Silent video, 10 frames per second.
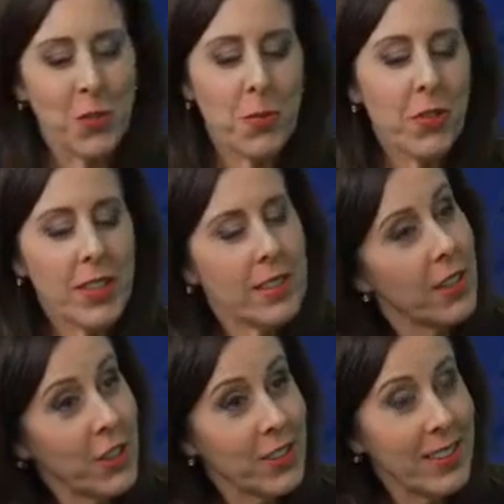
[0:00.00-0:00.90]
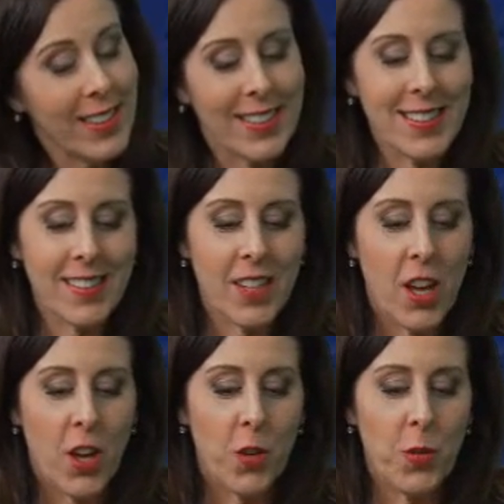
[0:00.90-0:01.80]
moving down our list,
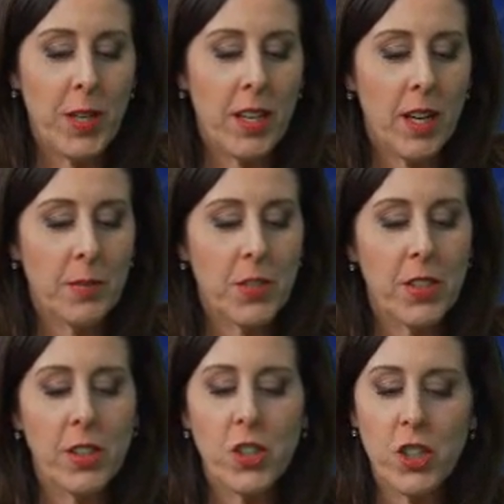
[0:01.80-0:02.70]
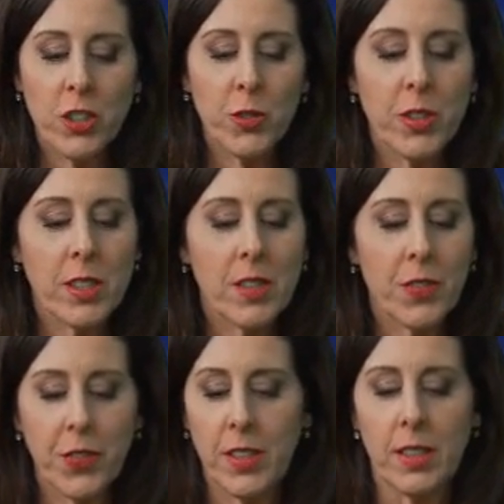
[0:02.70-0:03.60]
we come to the children's
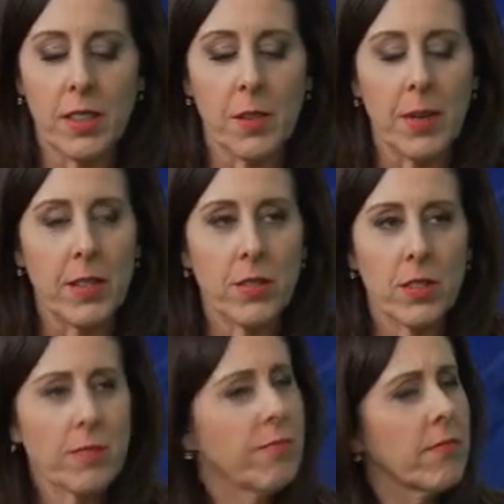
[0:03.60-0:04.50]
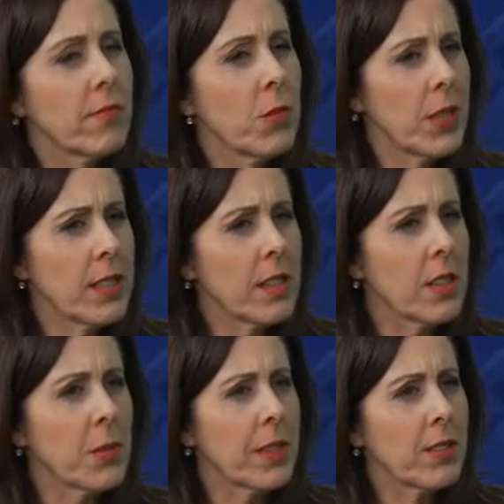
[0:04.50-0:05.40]
fitness amount. What is
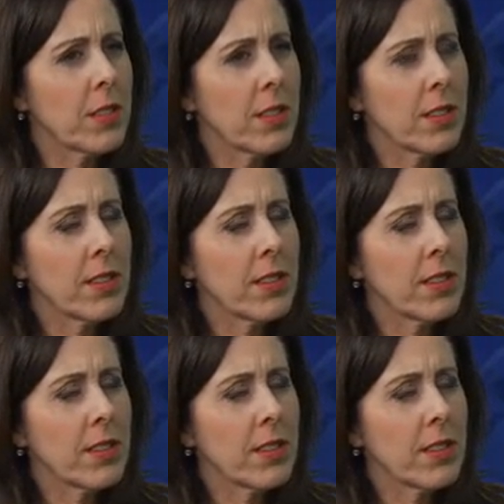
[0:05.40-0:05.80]
this amount?